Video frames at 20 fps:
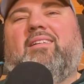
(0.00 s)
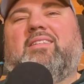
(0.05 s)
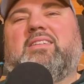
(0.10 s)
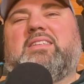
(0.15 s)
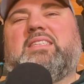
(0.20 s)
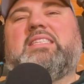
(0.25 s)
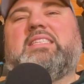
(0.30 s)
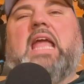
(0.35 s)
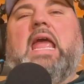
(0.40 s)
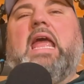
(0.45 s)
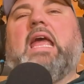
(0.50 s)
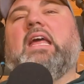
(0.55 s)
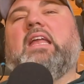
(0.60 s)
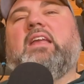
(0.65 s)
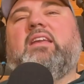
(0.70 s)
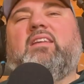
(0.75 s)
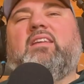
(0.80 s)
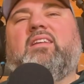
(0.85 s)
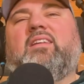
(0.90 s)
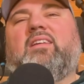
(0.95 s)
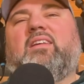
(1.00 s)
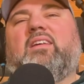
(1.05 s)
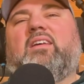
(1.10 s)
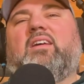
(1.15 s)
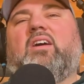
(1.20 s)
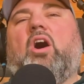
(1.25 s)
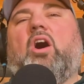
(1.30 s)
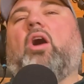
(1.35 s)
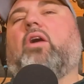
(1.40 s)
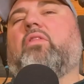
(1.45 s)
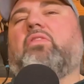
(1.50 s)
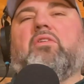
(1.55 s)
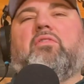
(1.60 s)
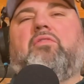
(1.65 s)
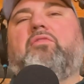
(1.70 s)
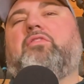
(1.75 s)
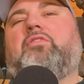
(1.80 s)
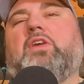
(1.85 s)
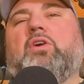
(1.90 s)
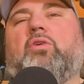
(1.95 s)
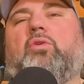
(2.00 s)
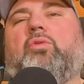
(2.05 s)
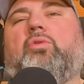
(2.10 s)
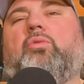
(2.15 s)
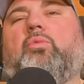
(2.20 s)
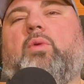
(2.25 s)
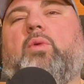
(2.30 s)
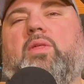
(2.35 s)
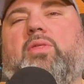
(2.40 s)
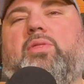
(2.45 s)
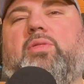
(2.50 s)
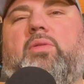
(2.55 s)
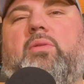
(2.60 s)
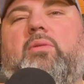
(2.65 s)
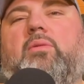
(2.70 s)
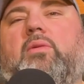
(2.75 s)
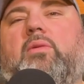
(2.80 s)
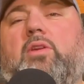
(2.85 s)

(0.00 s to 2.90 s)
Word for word: stand on the field with